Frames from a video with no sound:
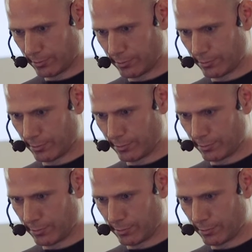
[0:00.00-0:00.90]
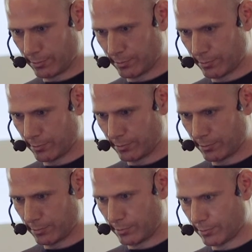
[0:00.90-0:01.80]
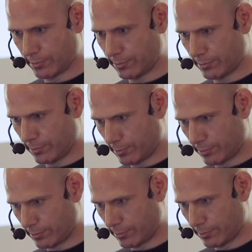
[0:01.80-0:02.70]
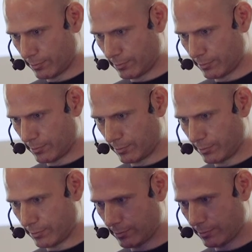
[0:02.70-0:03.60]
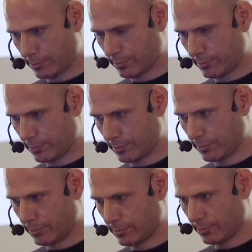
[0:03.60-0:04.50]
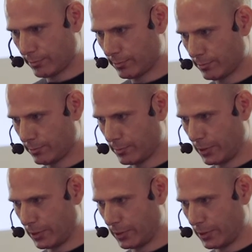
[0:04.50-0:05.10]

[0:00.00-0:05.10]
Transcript: [no speech]